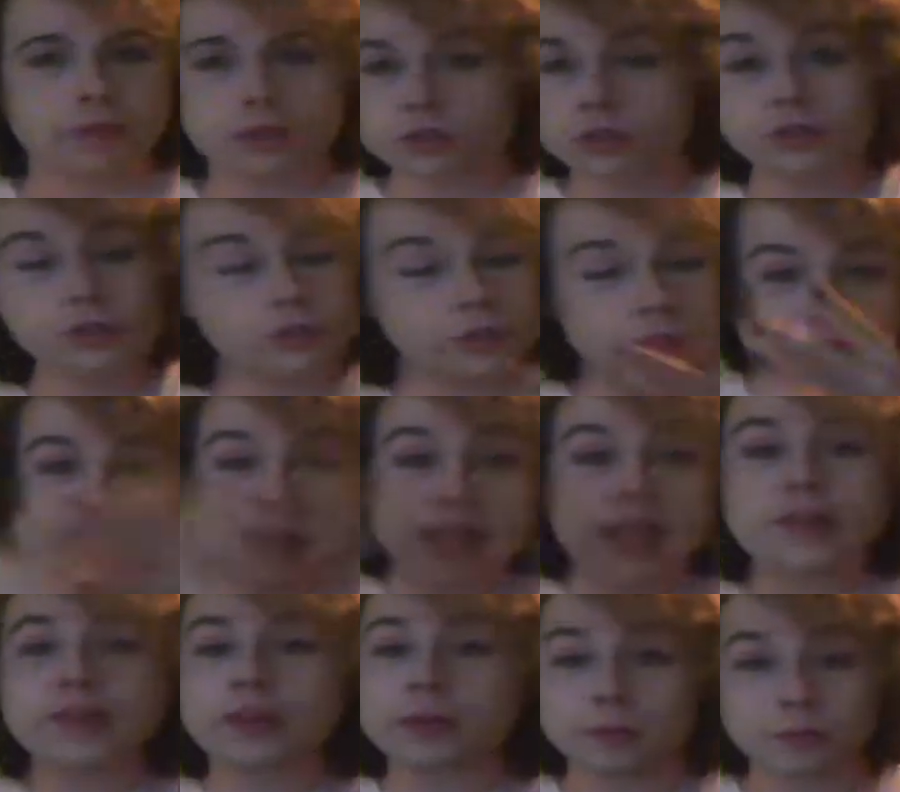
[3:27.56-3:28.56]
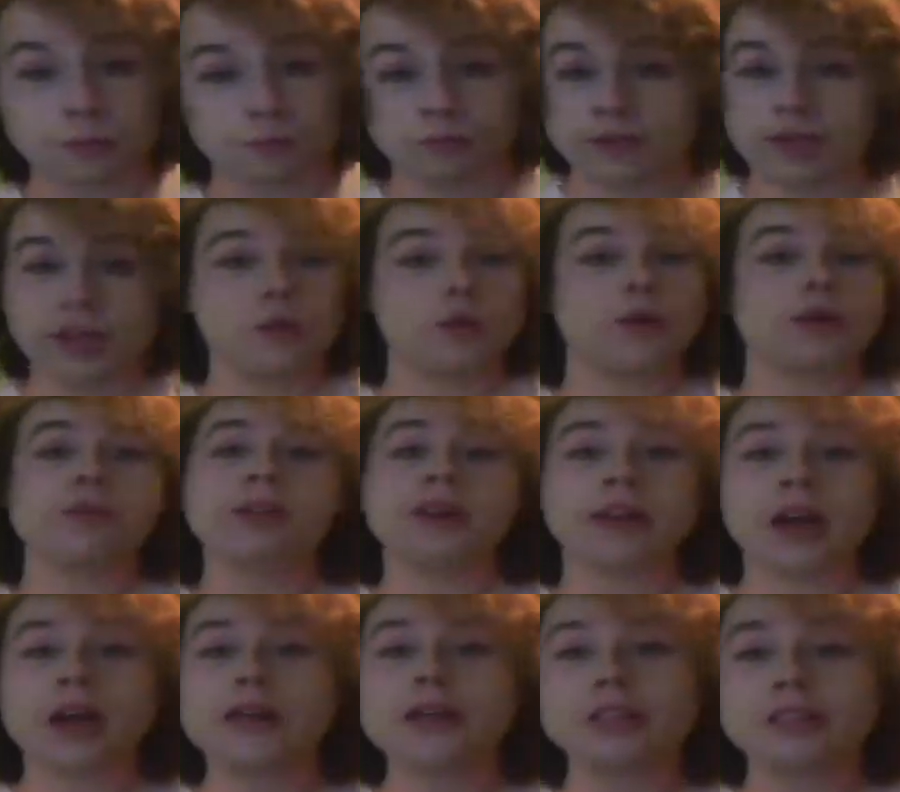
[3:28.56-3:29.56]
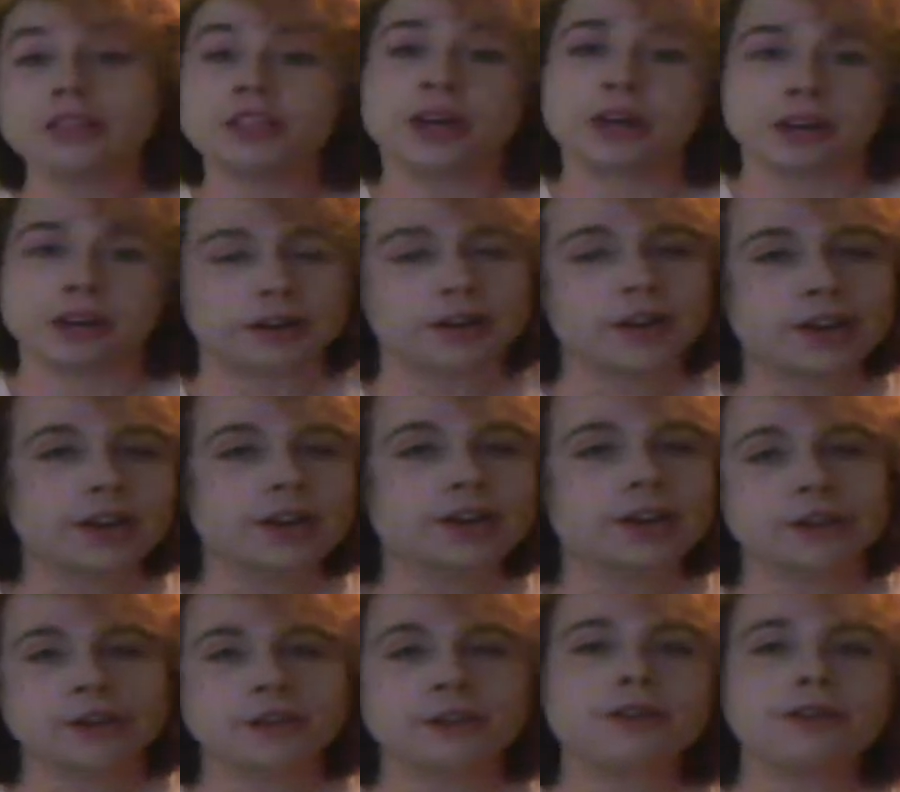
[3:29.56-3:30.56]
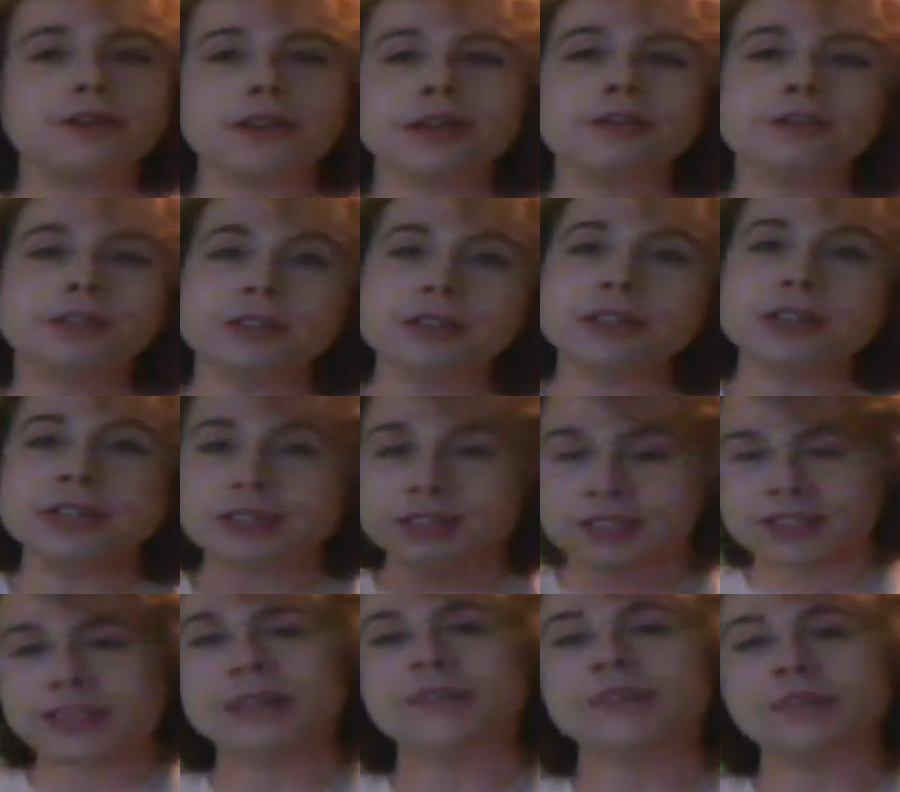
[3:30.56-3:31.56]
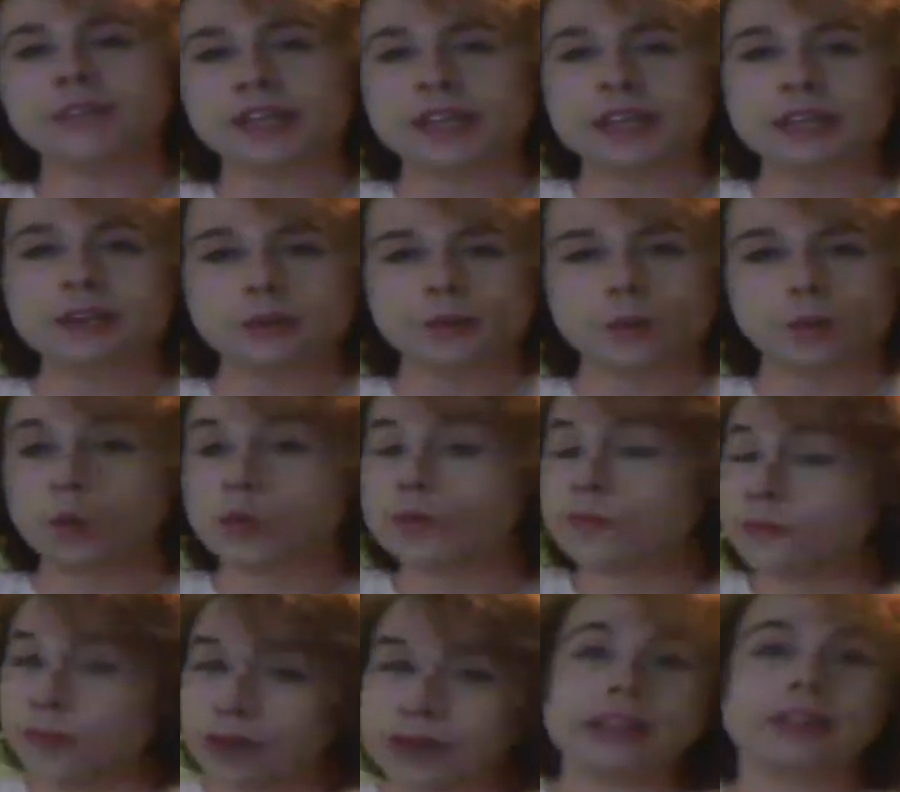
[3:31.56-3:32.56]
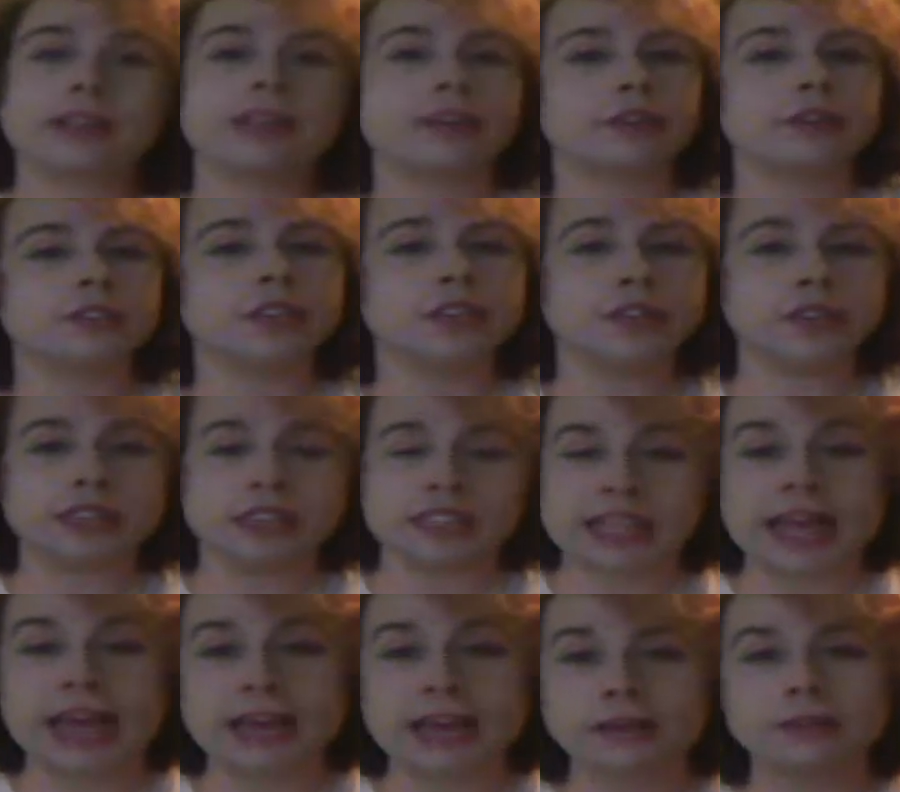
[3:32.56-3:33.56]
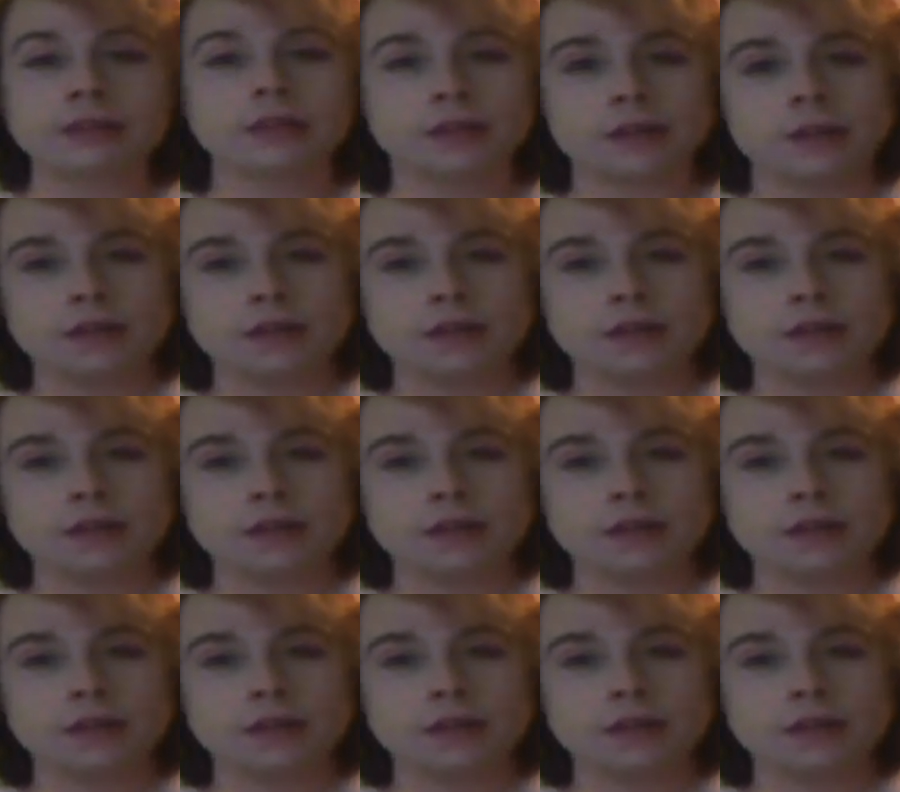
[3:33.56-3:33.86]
So, here, now we're in the current chunk. 2017, we finally got Series 10.